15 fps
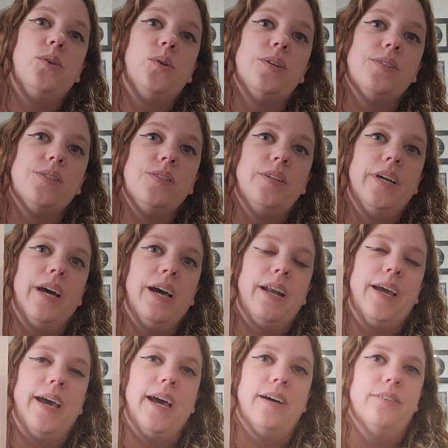course, you gotta
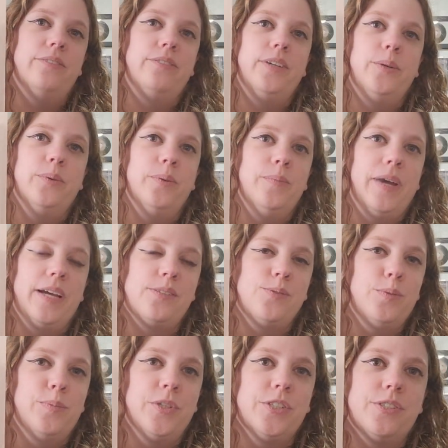have Fleetwood Mac's
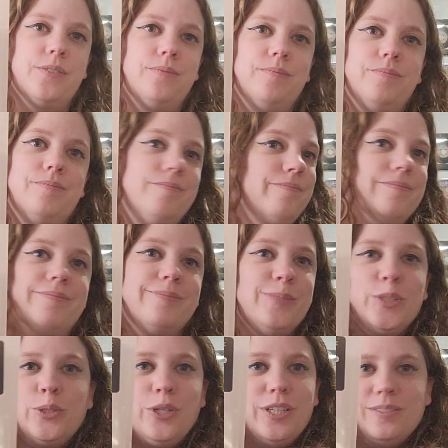Rumors.
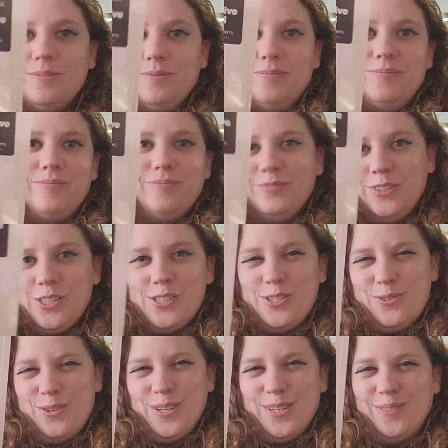So good. Just so
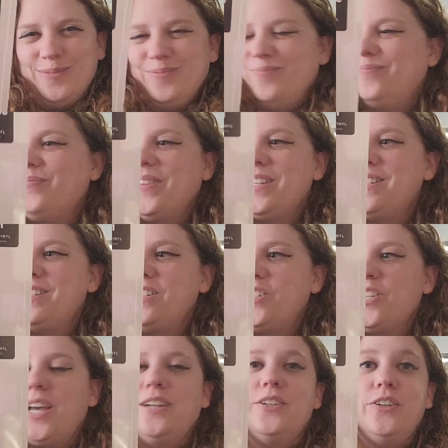good. This is a
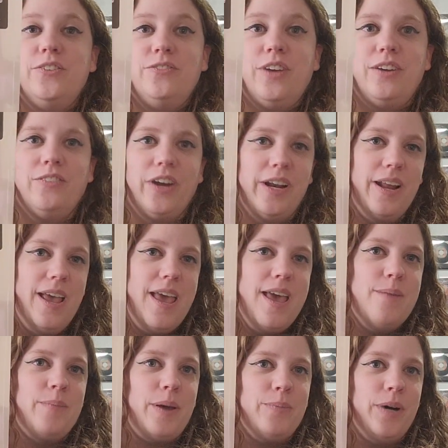childhood favorite.
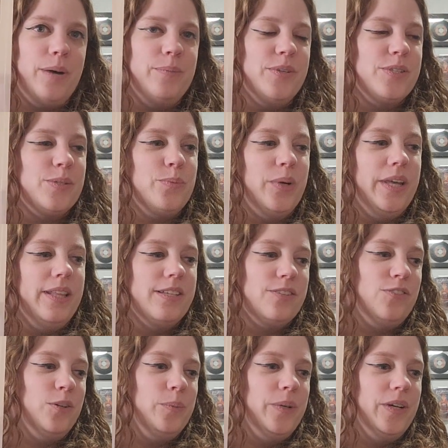My mom used to play this
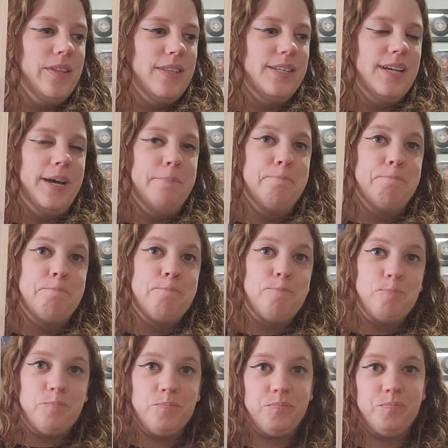for me all the time.
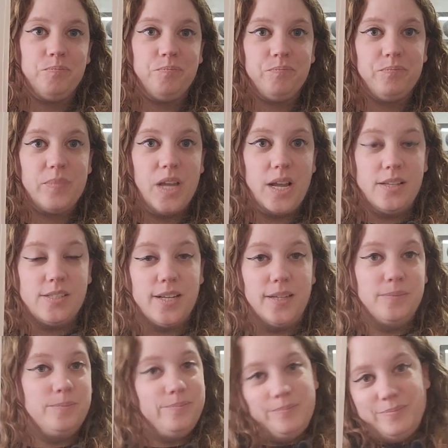So,
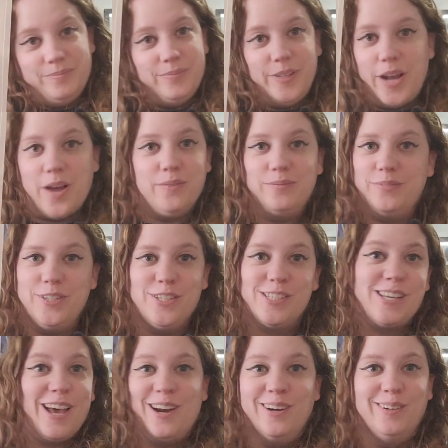you just
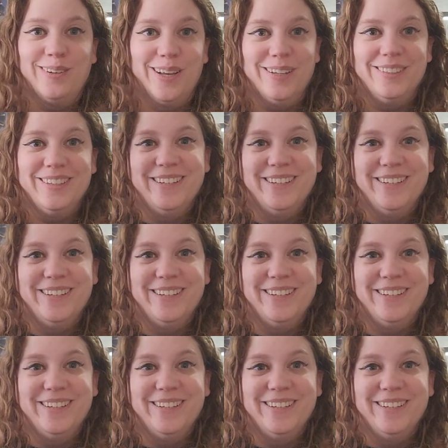gotta own it.